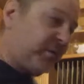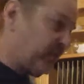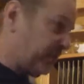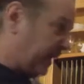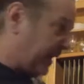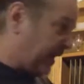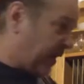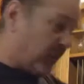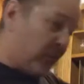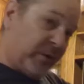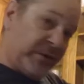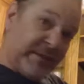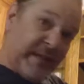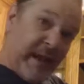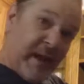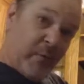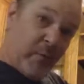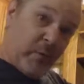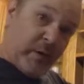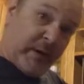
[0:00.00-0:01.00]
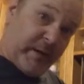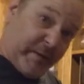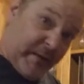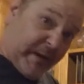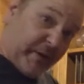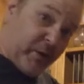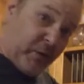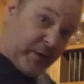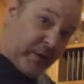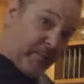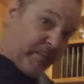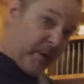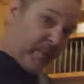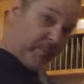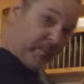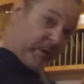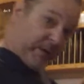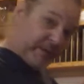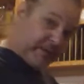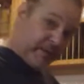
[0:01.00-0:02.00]
you're like, I want that one, and they cook them up
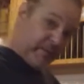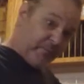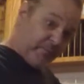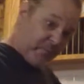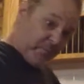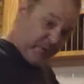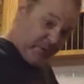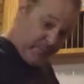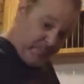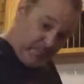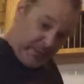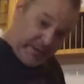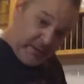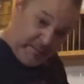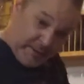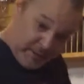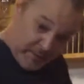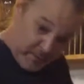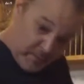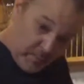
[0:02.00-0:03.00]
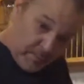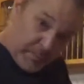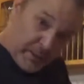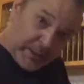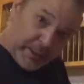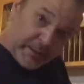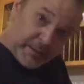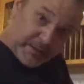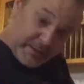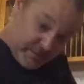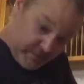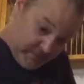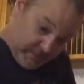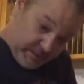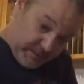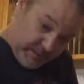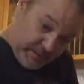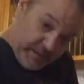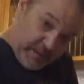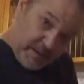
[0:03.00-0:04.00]
right there for you, bring them in a little bucket, and they're like,
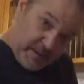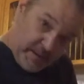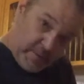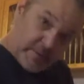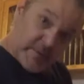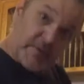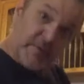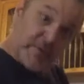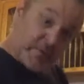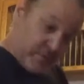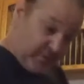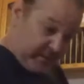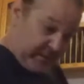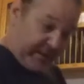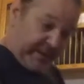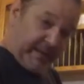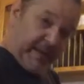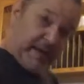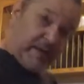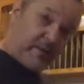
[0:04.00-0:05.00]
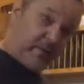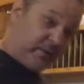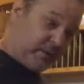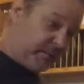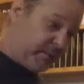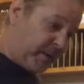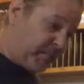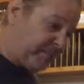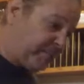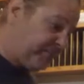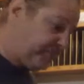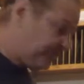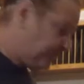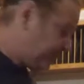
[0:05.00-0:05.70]
yeah, yeah, they're like, yeah, cook them up.